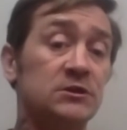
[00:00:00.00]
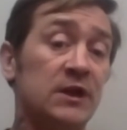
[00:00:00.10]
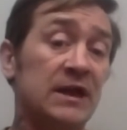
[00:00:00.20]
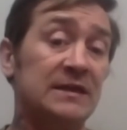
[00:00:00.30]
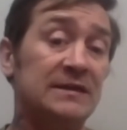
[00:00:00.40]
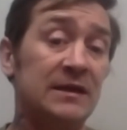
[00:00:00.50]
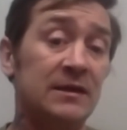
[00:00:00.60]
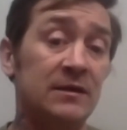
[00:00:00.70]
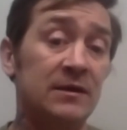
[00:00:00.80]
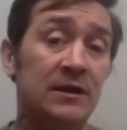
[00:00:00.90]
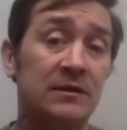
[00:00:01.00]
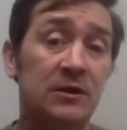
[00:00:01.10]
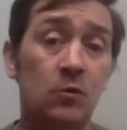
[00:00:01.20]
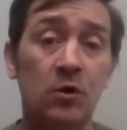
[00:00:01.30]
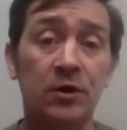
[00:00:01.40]

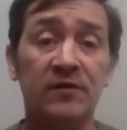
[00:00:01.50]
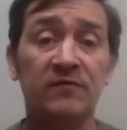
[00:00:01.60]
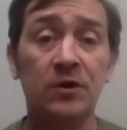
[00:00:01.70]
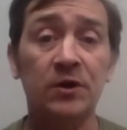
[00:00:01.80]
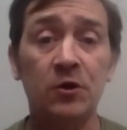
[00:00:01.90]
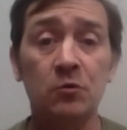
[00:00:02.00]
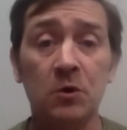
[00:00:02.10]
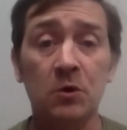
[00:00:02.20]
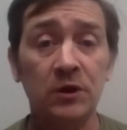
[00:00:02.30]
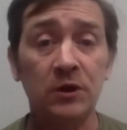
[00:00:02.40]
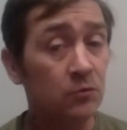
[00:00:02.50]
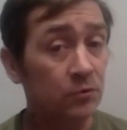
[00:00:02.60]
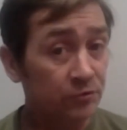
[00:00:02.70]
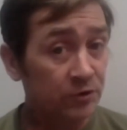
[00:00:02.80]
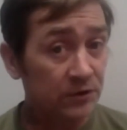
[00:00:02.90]
1991, I've went out my way
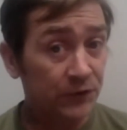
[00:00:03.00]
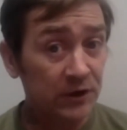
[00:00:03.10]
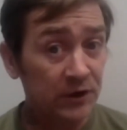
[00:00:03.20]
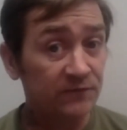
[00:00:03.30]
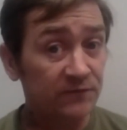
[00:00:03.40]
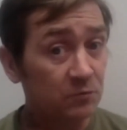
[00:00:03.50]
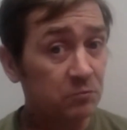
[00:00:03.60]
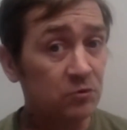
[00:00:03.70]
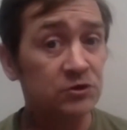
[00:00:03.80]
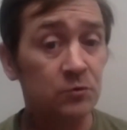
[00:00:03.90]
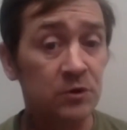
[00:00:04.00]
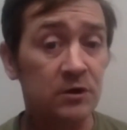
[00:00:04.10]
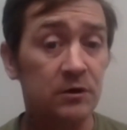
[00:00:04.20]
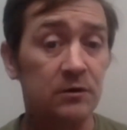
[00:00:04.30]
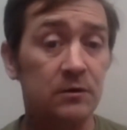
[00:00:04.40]
to read three to four books a week,
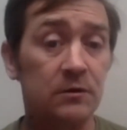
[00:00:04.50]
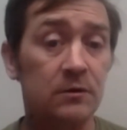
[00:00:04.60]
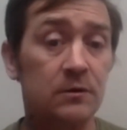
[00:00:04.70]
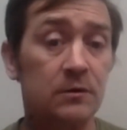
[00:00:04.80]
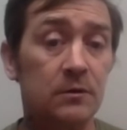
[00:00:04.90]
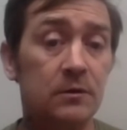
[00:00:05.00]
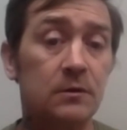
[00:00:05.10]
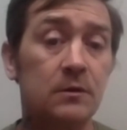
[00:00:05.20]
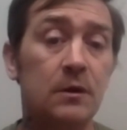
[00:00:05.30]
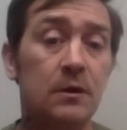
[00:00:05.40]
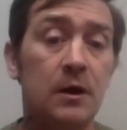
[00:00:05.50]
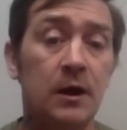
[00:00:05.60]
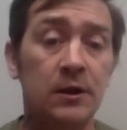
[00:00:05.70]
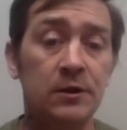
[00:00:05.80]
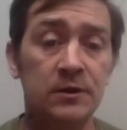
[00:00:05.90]

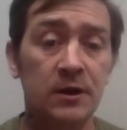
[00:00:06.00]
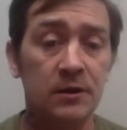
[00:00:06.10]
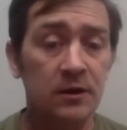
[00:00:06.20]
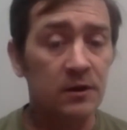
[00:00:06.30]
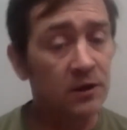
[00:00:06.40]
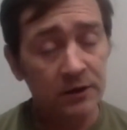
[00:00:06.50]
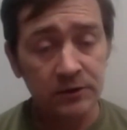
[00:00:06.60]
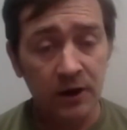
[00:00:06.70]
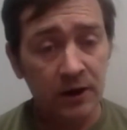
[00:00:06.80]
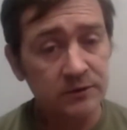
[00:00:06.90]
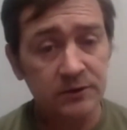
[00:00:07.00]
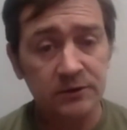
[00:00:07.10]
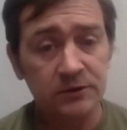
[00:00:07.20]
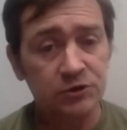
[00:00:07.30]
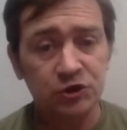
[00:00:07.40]
and uh, that that that
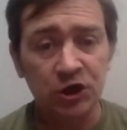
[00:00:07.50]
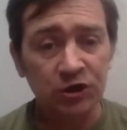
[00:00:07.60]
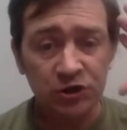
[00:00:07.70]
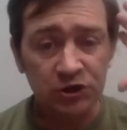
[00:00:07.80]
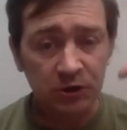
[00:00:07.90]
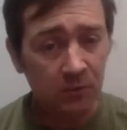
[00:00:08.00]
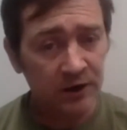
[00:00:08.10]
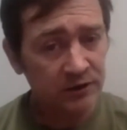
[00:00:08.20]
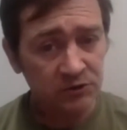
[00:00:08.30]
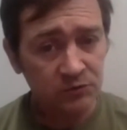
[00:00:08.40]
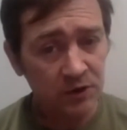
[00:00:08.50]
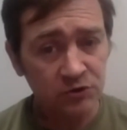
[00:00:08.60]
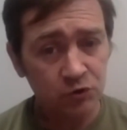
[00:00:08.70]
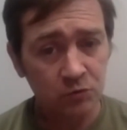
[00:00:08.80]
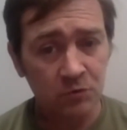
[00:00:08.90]
changes your mind as well
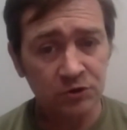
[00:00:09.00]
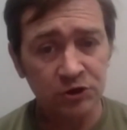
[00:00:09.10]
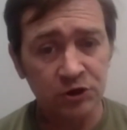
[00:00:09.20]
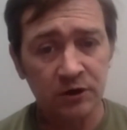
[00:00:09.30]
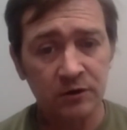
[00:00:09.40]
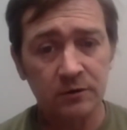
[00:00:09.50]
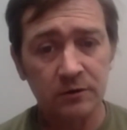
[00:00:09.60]
so much. Yeah.